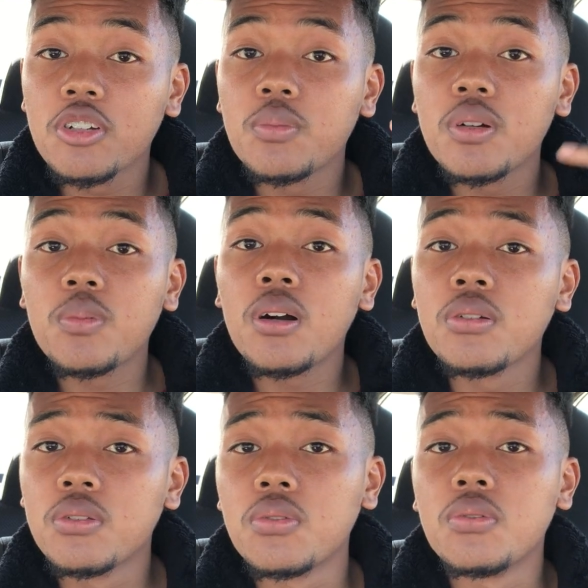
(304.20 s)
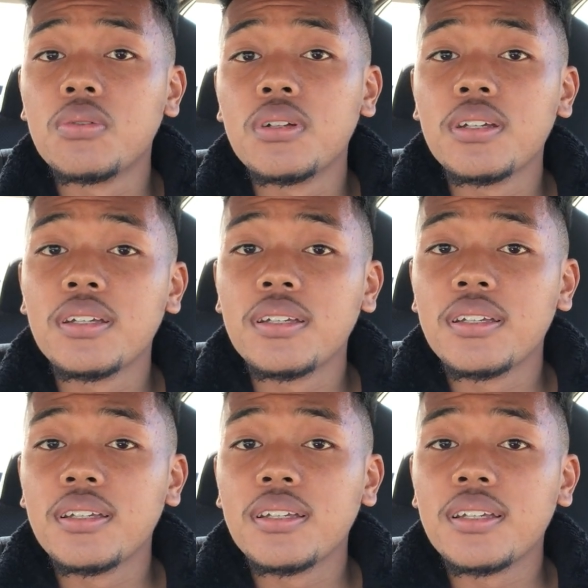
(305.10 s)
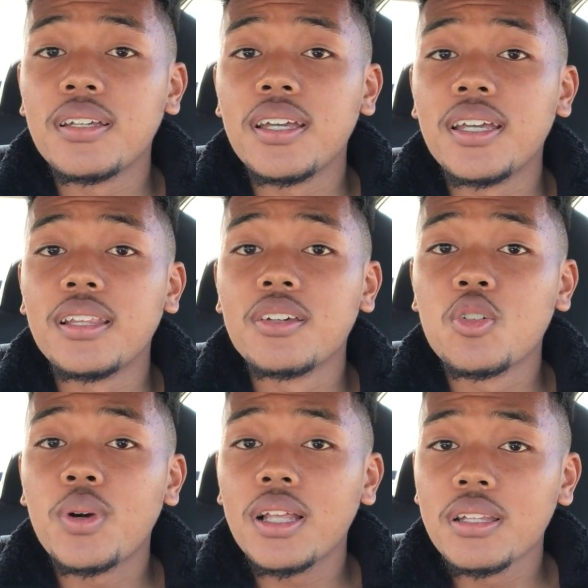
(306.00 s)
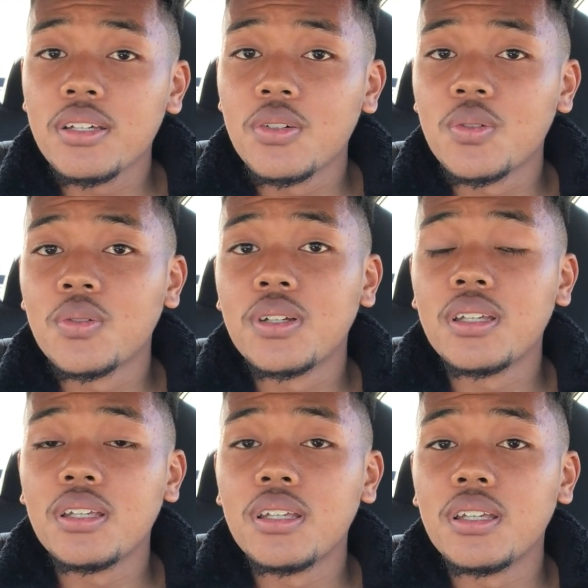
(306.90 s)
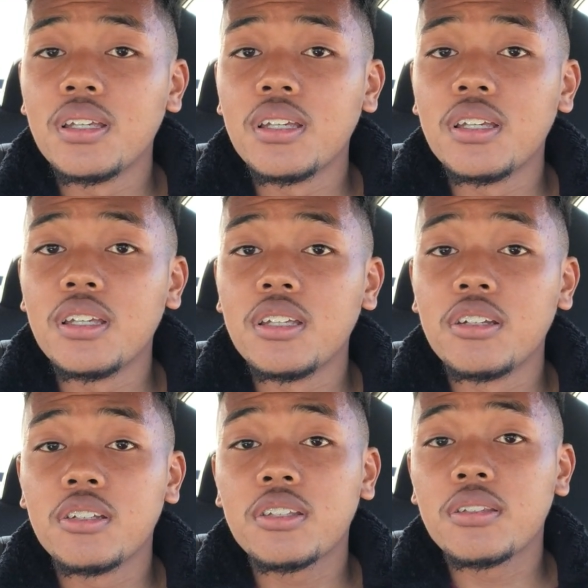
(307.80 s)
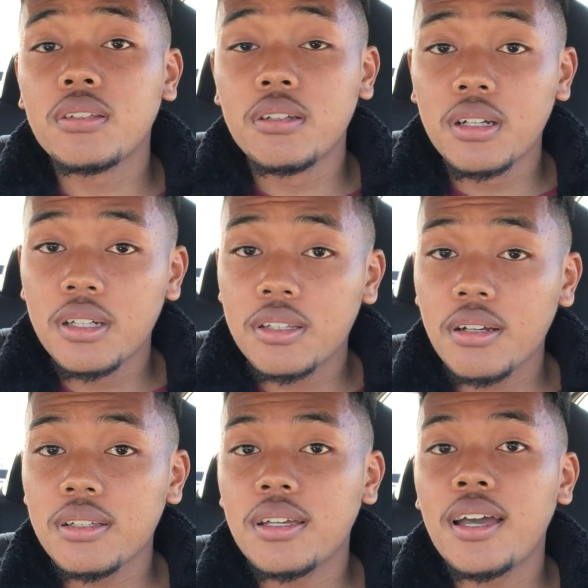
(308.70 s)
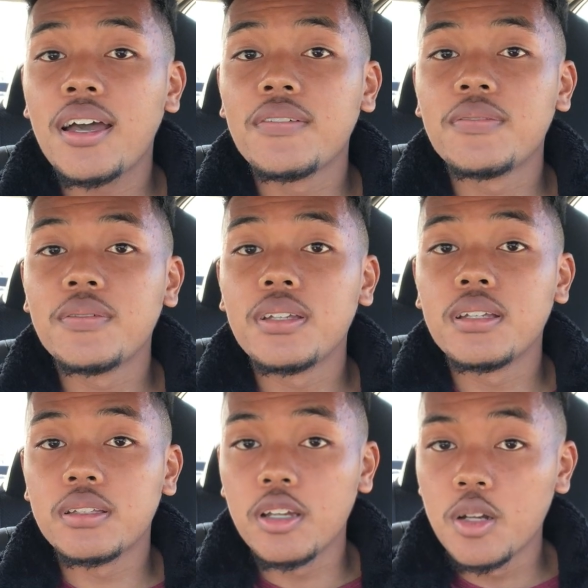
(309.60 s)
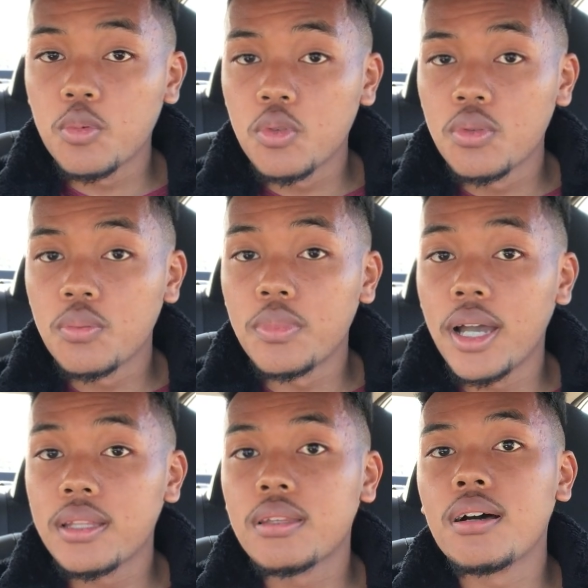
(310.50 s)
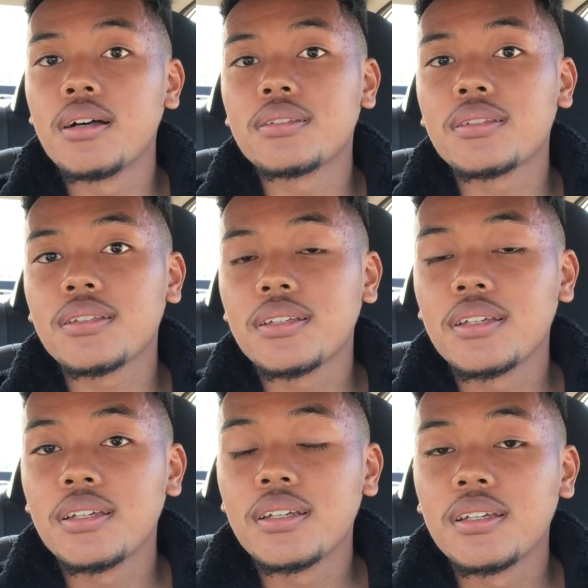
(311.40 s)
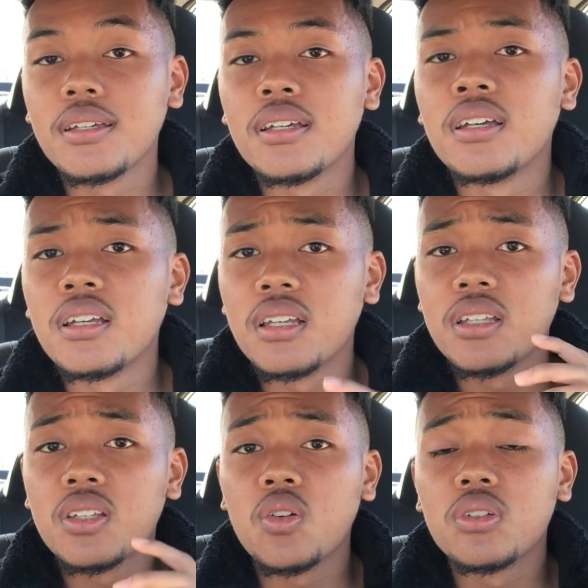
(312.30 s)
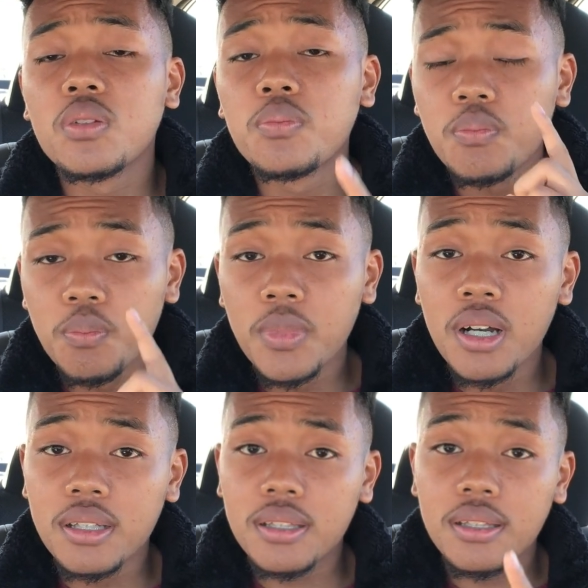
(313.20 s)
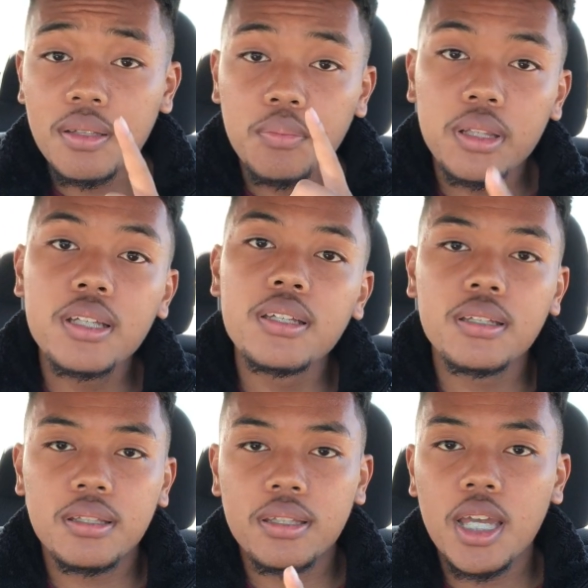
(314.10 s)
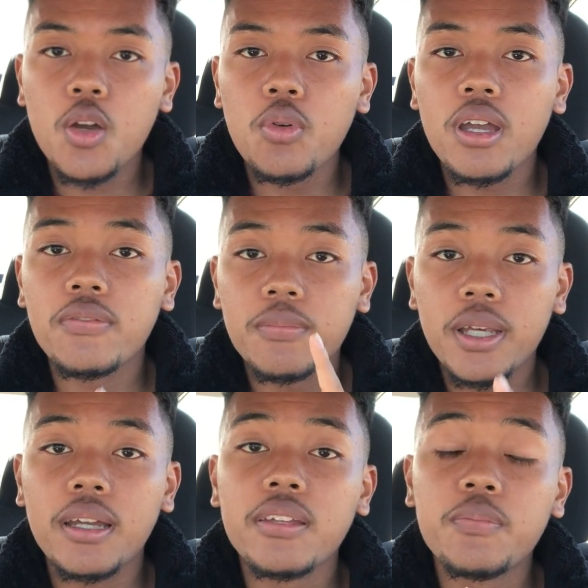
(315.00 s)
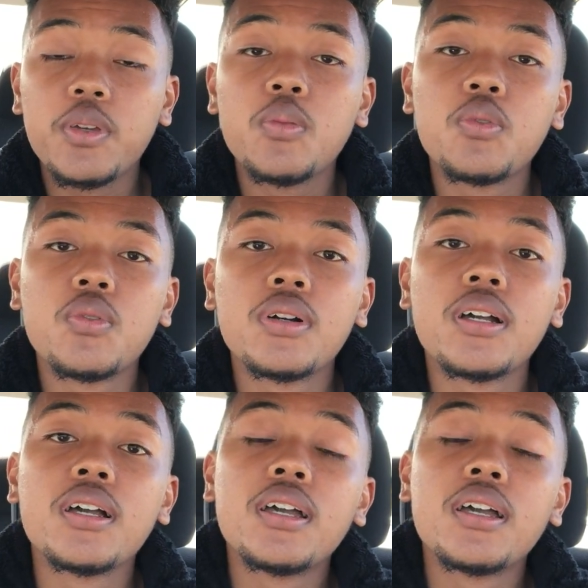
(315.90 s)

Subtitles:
creep up on you. And little by little, You're going to start to have terrible, bad thoughts. So it's a must please stay away from negative people